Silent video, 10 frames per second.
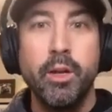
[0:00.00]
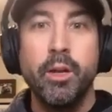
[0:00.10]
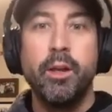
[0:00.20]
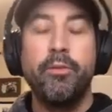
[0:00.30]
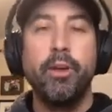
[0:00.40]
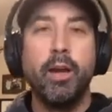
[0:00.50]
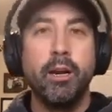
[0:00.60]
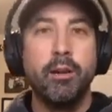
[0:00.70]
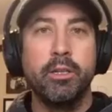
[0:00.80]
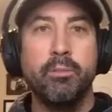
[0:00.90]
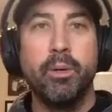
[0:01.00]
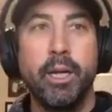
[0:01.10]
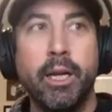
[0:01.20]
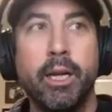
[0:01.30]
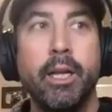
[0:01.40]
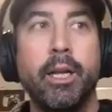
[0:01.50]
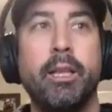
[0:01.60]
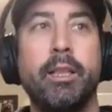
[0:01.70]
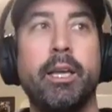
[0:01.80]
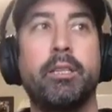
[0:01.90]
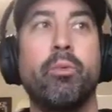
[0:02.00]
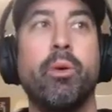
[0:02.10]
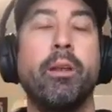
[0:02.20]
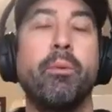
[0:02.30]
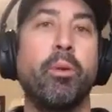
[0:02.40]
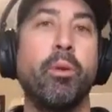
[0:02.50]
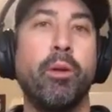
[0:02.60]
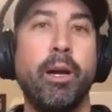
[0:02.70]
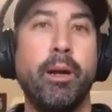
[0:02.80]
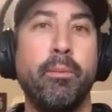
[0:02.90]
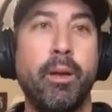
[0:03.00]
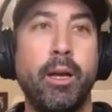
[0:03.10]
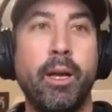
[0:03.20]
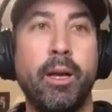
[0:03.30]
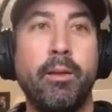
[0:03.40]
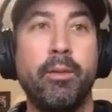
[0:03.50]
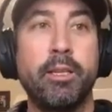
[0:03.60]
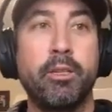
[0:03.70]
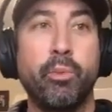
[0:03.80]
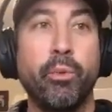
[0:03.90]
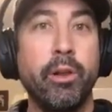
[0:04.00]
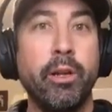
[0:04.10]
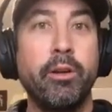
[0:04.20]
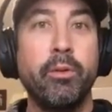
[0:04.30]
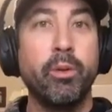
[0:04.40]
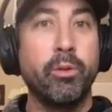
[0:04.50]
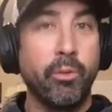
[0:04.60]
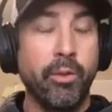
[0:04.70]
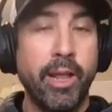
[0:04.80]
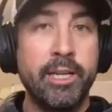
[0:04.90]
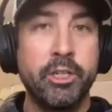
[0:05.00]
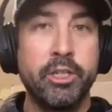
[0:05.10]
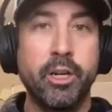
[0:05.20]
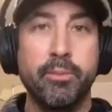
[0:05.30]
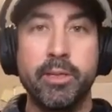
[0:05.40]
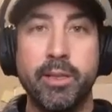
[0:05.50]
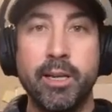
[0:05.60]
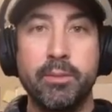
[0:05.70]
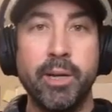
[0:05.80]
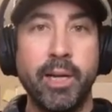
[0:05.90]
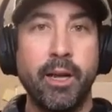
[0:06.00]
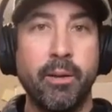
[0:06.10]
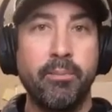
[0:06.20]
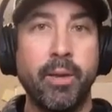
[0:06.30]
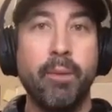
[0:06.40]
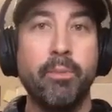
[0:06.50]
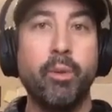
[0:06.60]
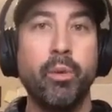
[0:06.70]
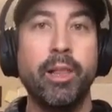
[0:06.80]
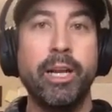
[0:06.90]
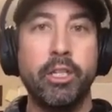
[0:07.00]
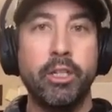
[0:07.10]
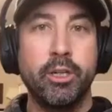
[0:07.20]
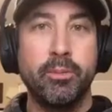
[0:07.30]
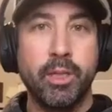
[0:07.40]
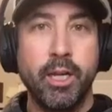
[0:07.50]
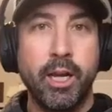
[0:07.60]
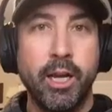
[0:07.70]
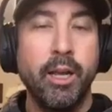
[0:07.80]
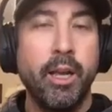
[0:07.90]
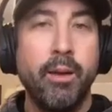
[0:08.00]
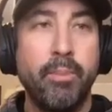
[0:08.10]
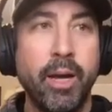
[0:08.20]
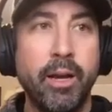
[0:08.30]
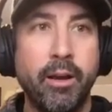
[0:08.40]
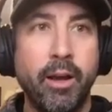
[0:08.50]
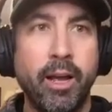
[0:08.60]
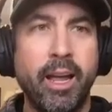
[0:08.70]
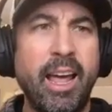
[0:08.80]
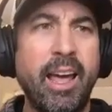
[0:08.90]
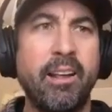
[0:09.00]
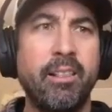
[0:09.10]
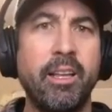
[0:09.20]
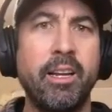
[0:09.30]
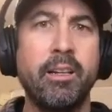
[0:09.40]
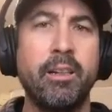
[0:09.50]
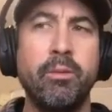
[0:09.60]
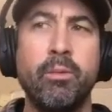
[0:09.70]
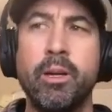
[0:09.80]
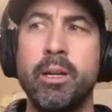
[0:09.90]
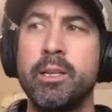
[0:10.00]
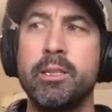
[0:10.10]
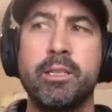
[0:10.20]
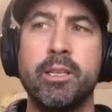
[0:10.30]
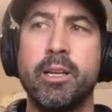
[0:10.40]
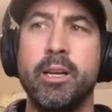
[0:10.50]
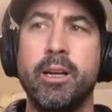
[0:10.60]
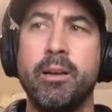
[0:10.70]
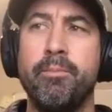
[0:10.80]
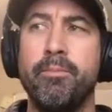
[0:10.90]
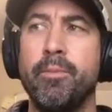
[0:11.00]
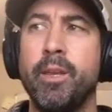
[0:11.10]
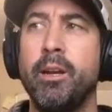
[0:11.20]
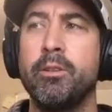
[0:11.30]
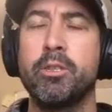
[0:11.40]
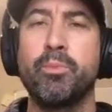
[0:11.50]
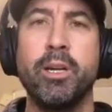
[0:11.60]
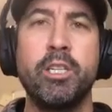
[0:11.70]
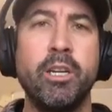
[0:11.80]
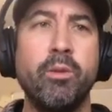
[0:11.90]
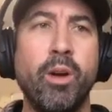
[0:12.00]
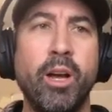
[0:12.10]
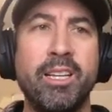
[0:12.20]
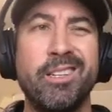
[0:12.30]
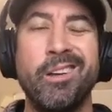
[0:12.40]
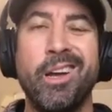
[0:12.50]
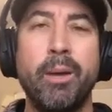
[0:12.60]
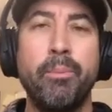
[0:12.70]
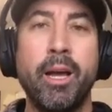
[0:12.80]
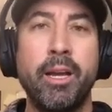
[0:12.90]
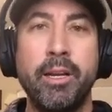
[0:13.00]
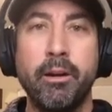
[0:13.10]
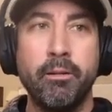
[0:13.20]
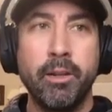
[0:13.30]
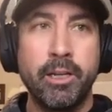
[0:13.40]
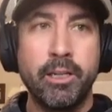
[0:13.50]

if you hire somebody that's running a program that's really good with relationships, that's me. I'm the relationships guy. But analytically wise, spreadsheet wise, I'm not nearly as